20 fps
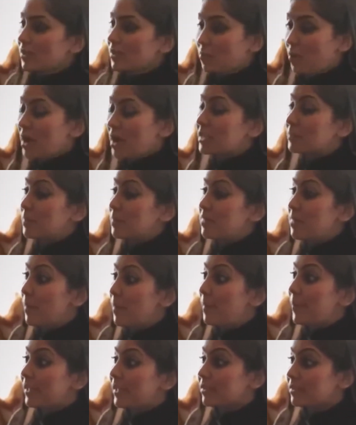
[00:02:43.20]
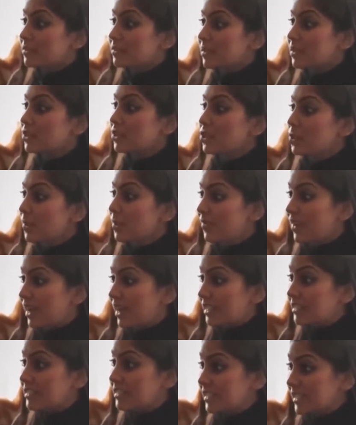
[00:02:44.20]
What has been the biggest right. thing you have
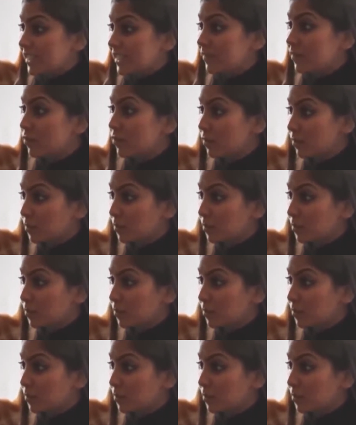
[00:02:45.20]
had to give okay. up?